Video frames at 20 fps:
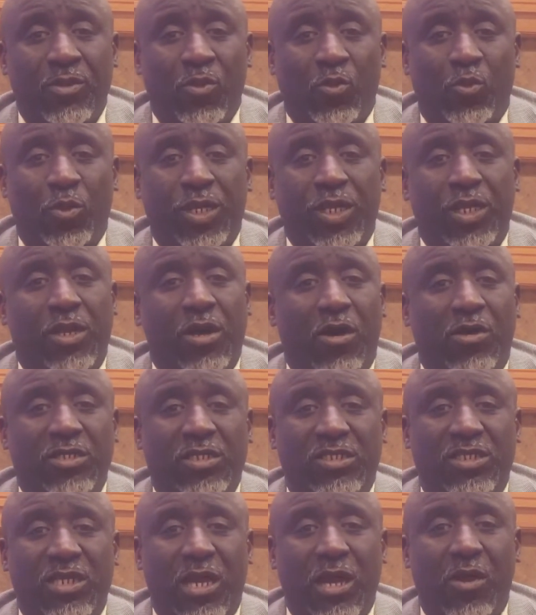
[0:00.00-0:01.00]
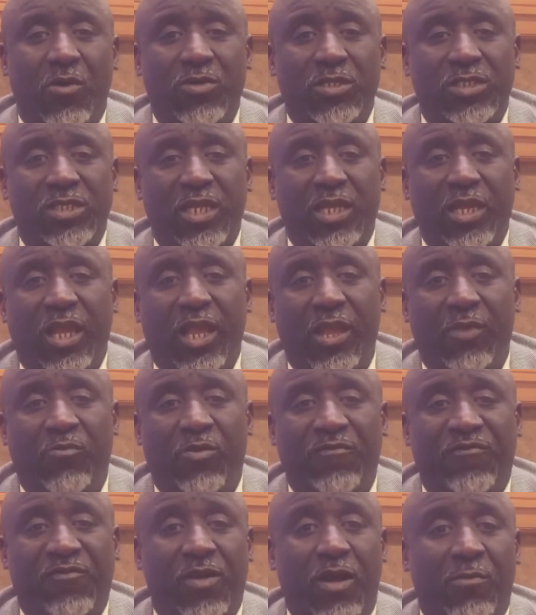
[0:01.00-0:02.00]
would he call the tower and say, hey,
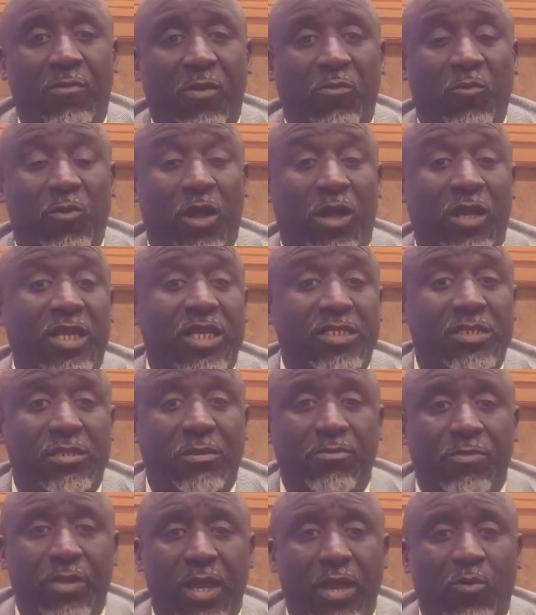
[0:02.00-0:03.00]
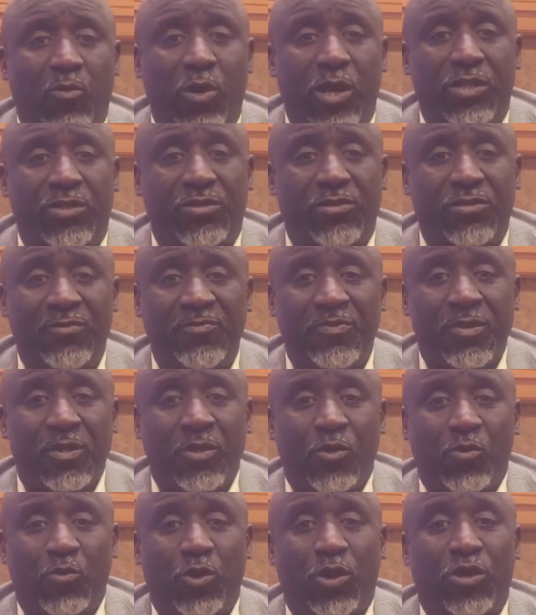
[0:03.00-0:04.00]
we've come up against some bad weather,
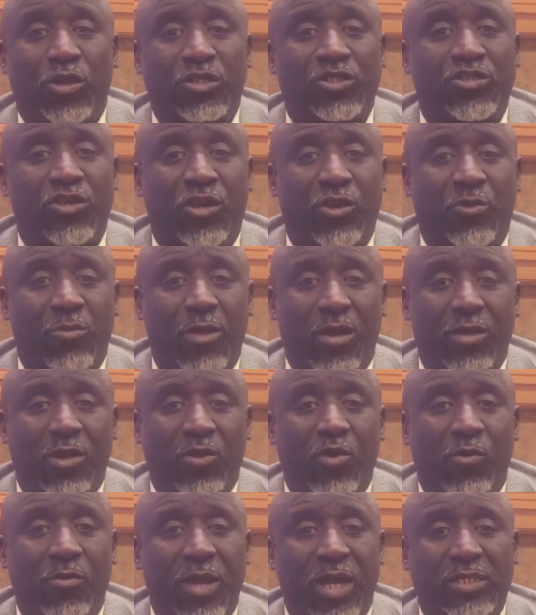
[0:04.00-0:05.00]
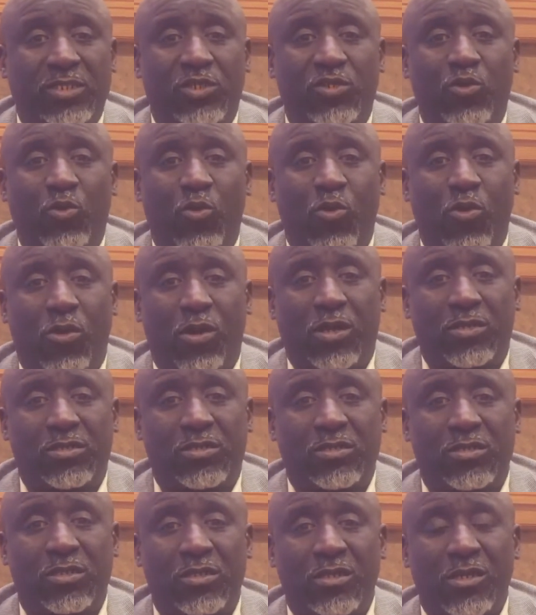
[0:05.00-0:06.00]
we're going to turn around and go back to New
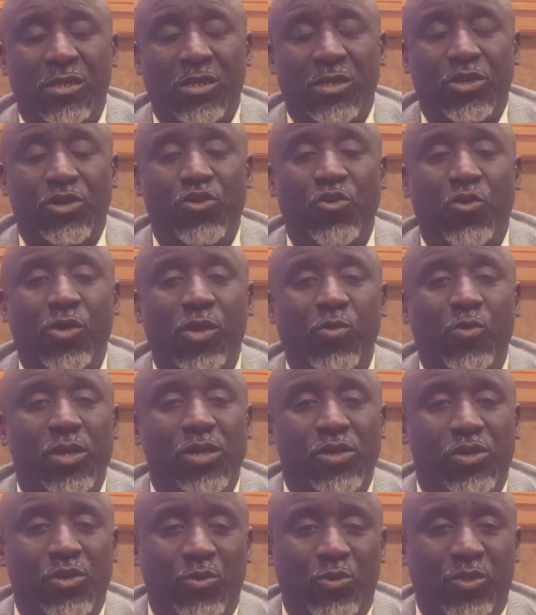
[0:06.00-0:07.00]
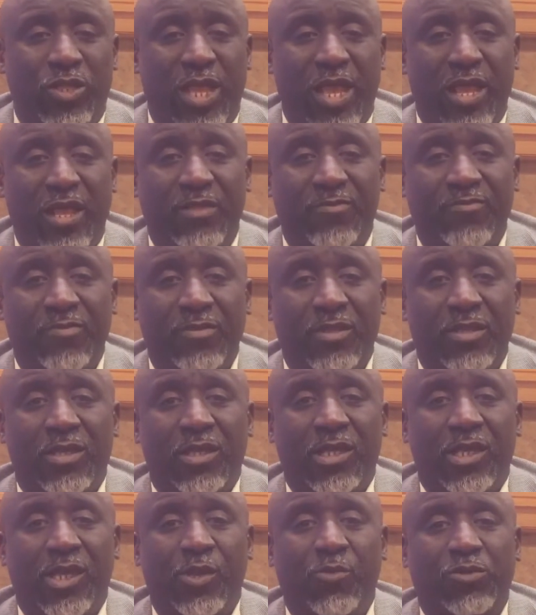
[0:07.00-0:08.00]
Orleans? No, he wouldn't do that.
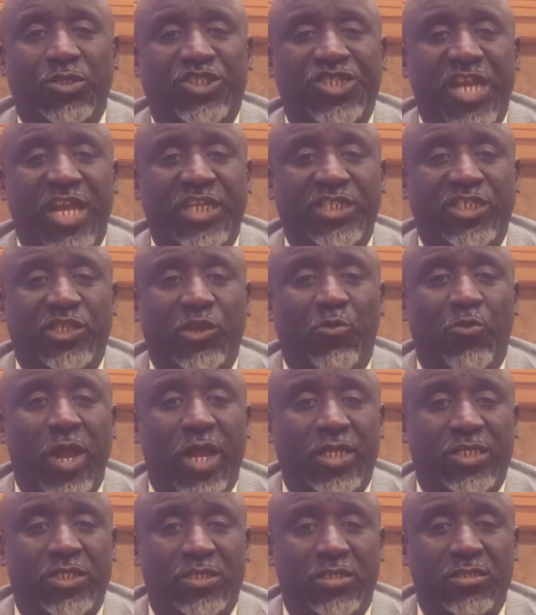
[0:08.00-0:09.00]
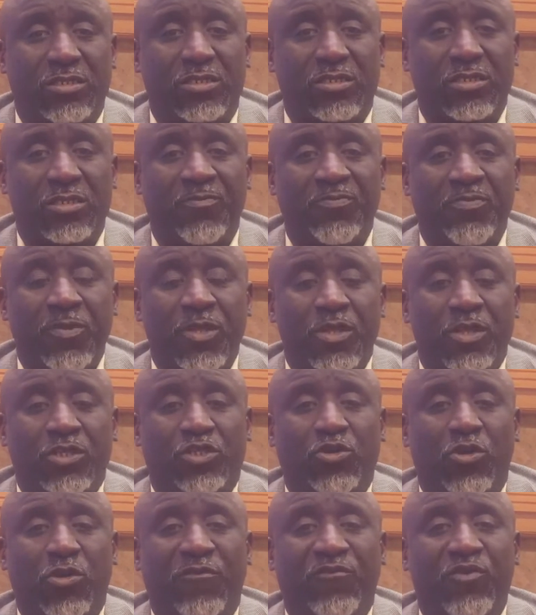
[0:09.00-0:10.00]
He would change direction.
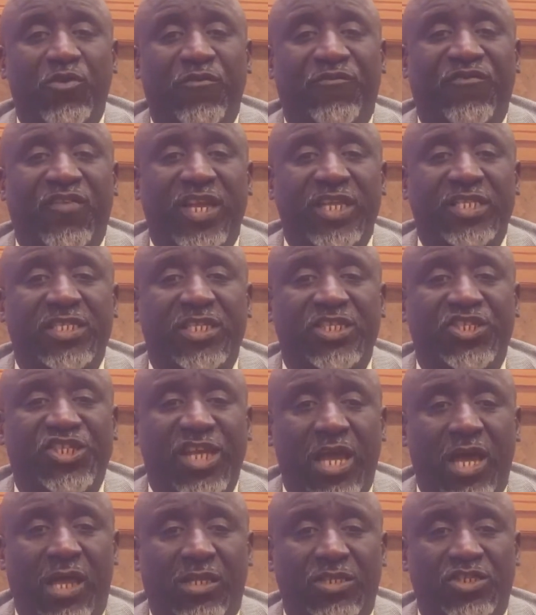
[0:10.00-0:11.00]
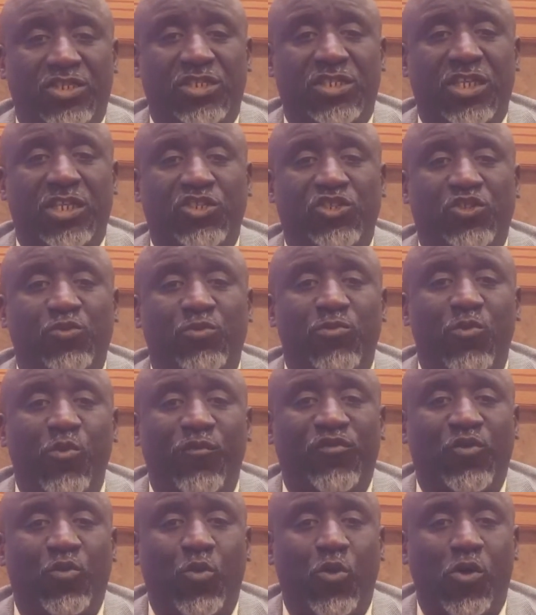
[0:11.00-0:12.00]
So if you're facing challenges as you
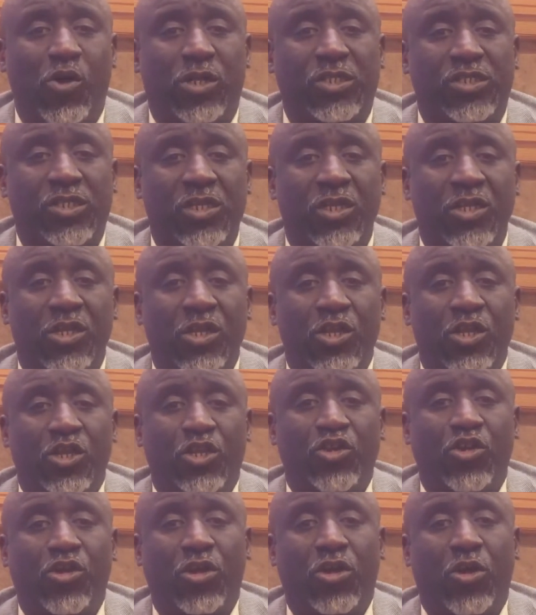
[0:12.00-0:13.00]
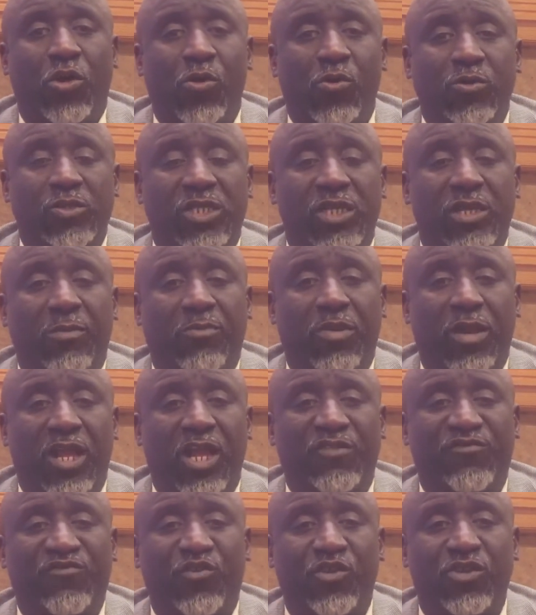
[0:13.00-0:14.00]
move towards your goals and the
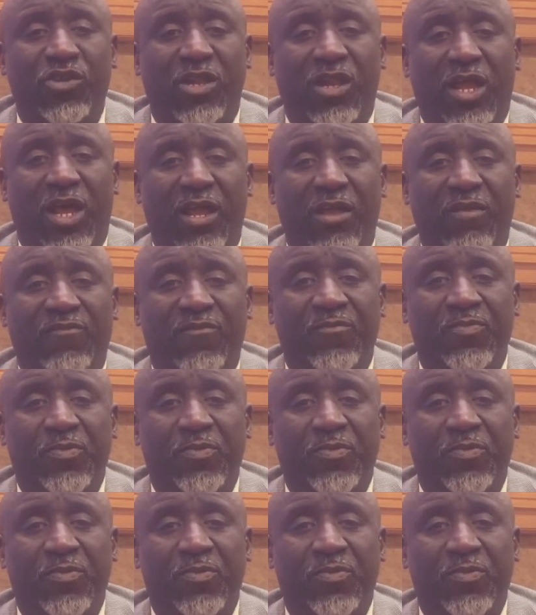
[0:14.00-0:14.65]
plans for your life,